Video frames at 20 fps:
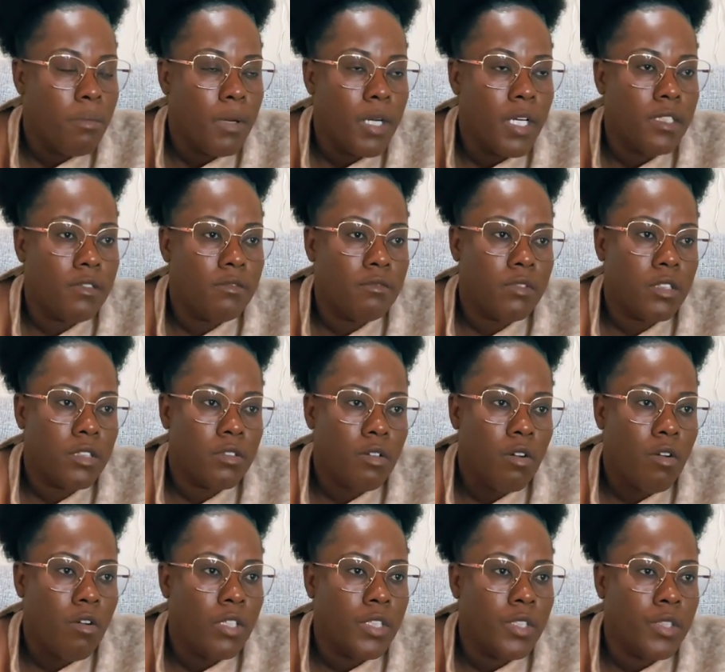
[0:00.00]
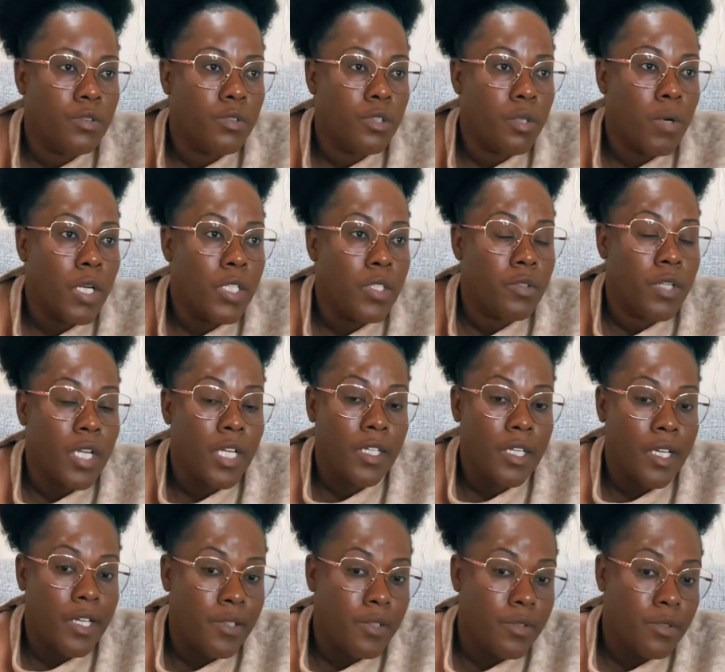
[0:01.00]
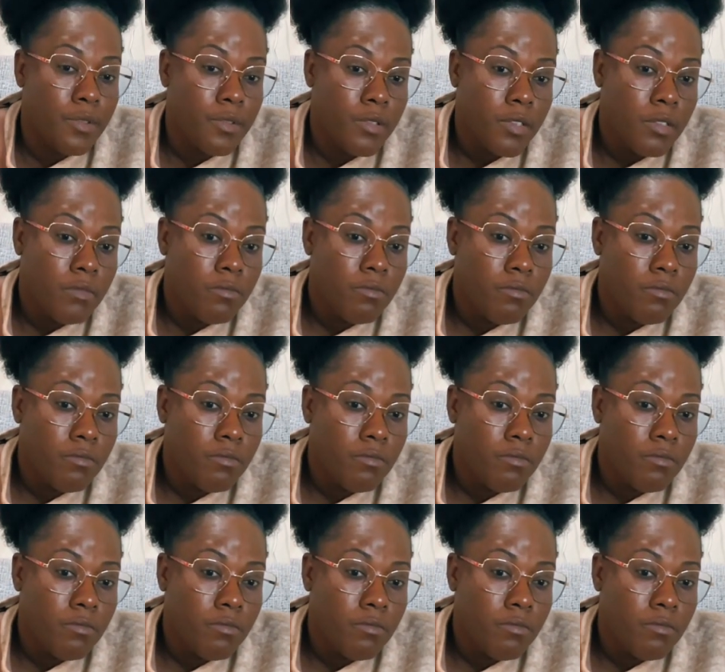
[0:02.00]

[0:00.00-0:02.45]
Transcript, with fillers: But only you know what you can handle.